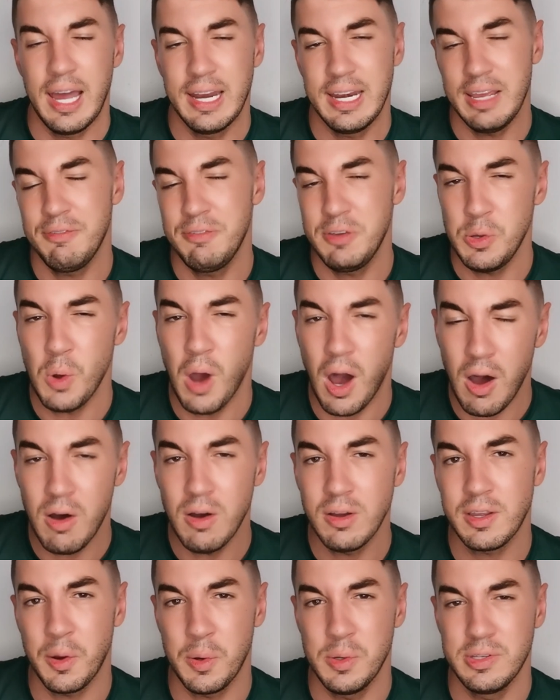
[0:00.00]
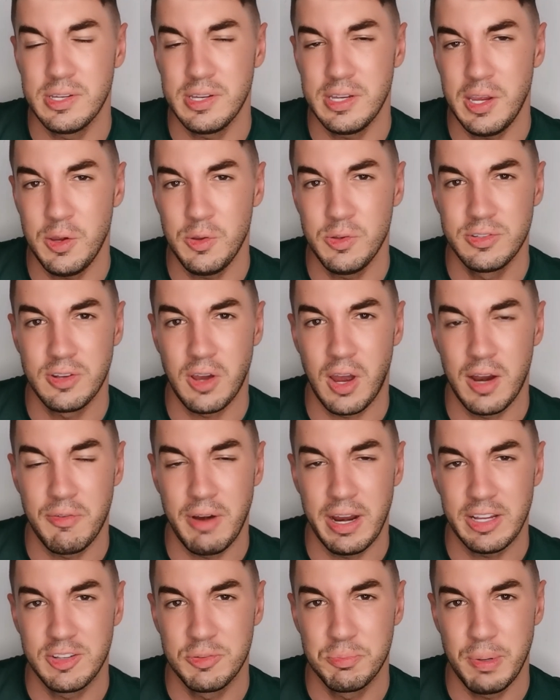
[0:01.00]
And if you are going to use
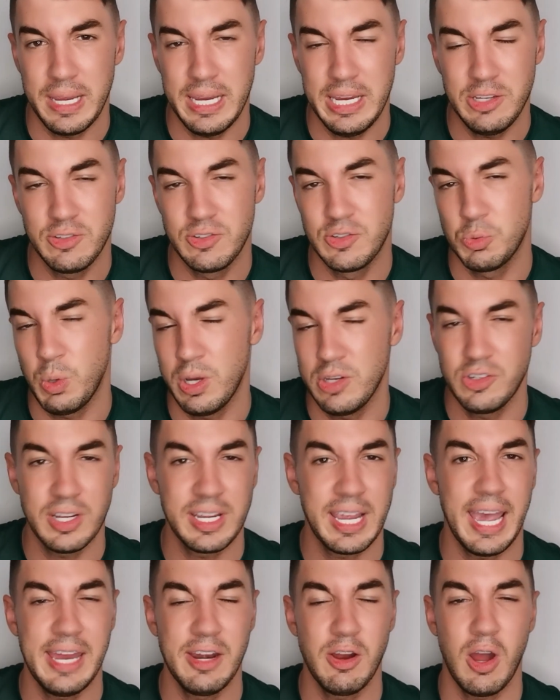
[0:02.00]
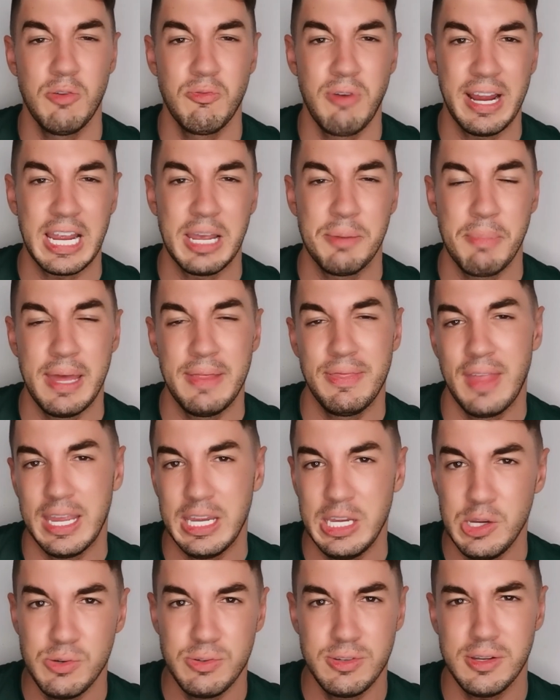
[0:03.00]
direct speech, which again I recommend
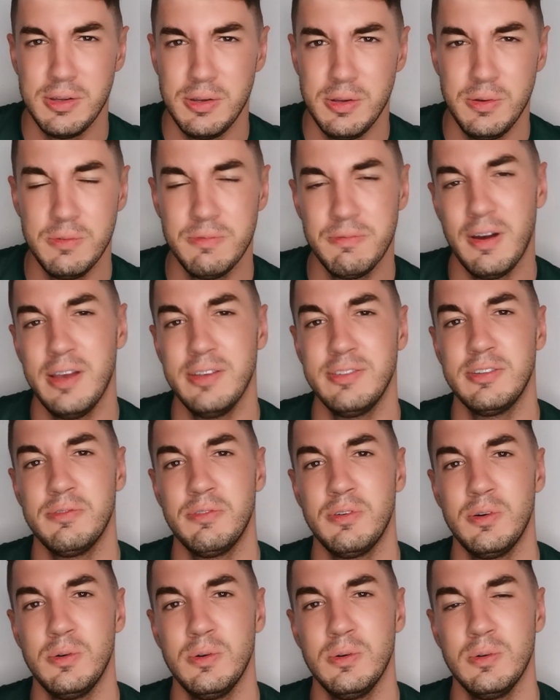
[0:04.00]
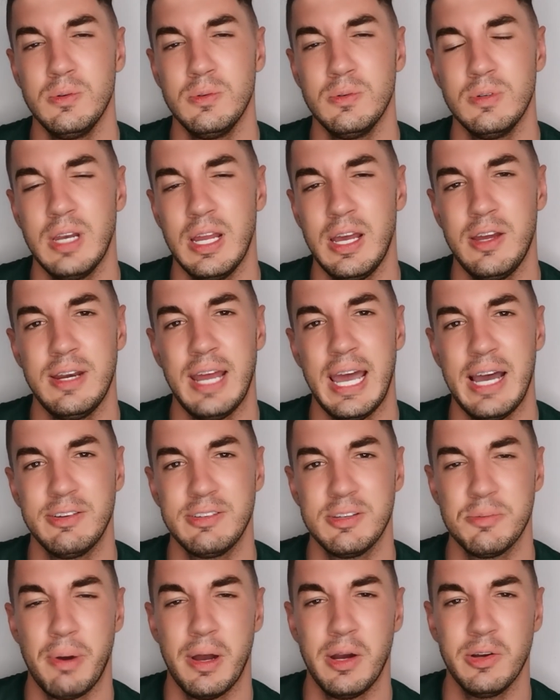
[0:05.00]
that you do, first of all, learn how
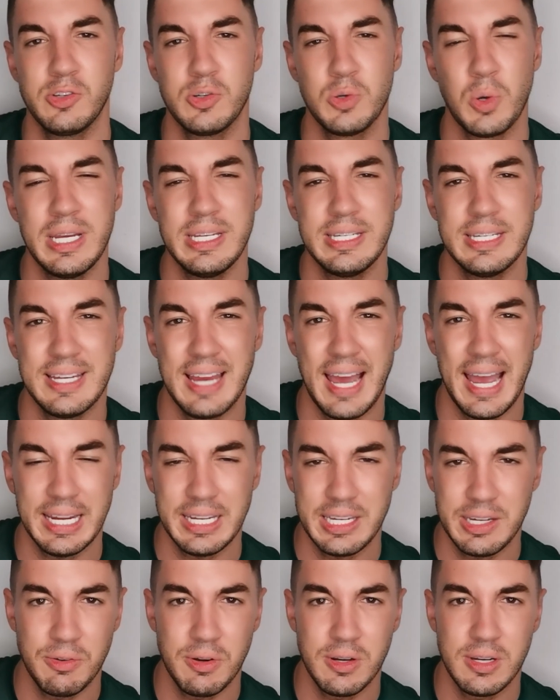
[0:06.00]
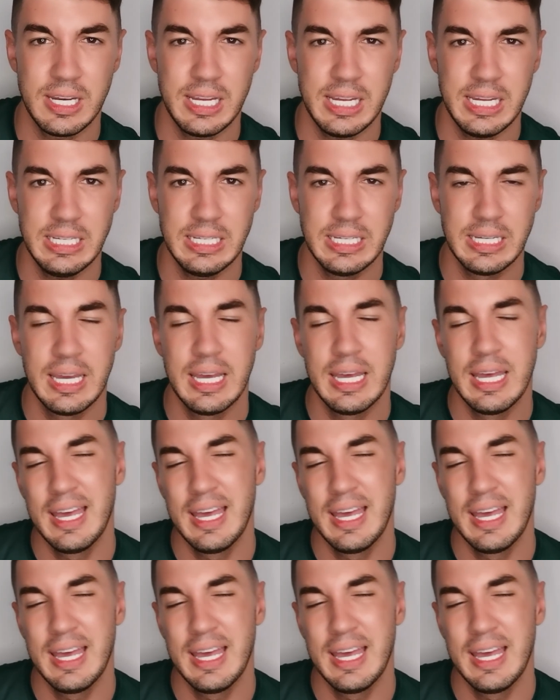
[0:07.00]
to punctuate it accurately.